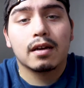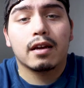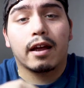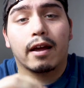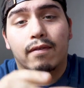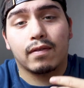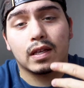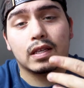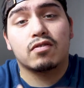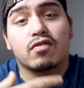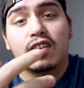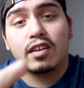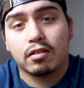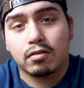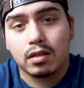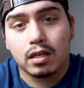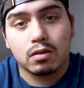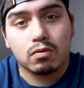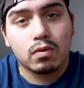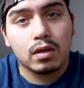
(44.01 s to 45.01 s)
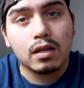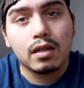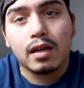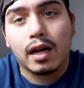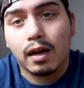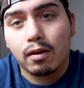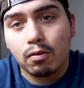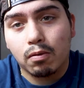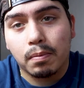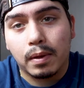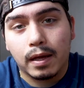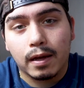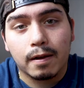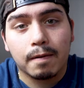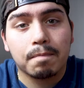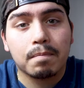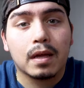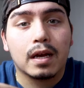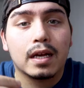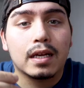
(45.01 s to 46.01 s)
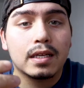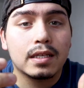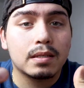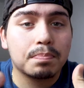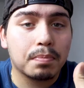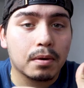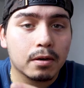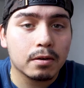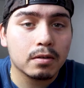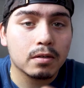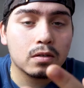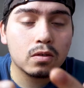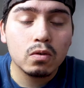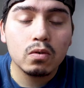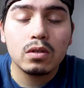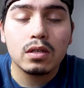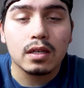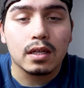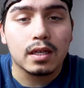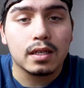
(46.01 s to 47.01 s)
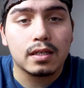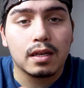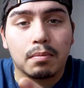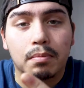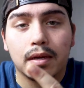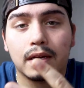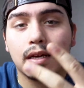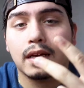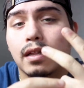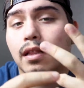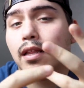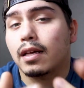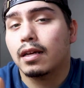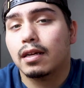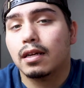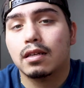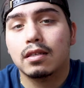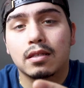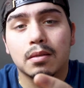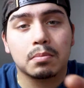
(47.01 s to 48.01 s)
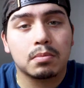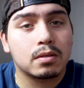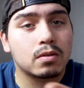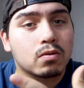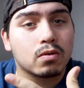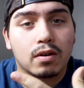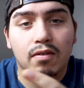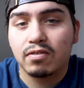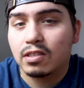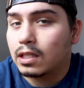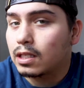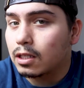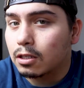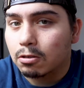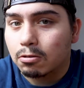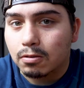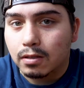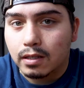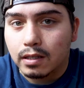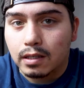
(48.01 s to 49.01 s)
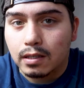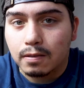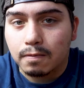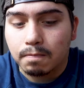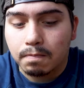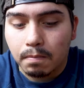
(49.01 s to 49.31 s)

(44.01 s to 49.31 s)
If this video does well, I will make a part 2 to this and make it like some sort of series.